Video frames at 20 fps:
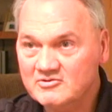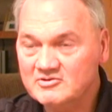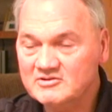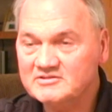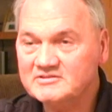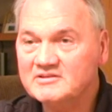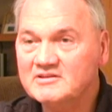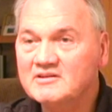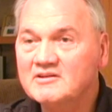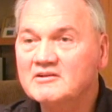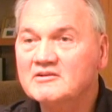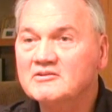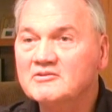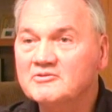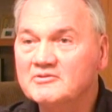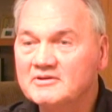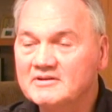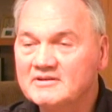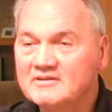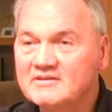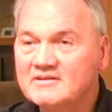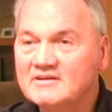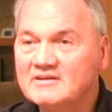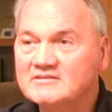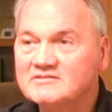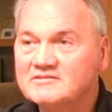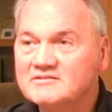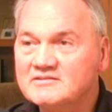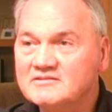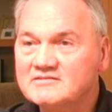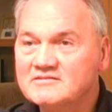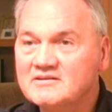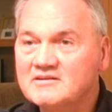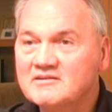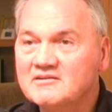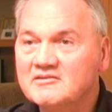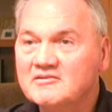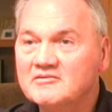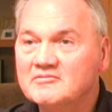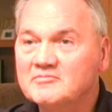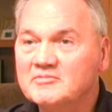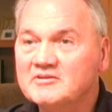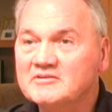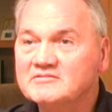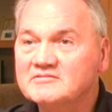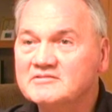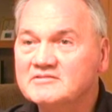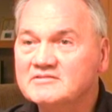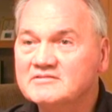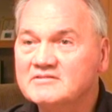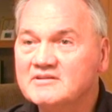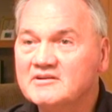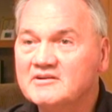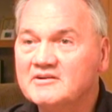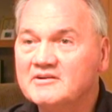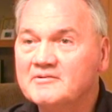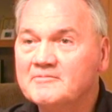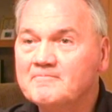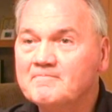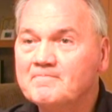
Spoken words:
Kristi Decluitt. Yes, she's the incumbent. She's there.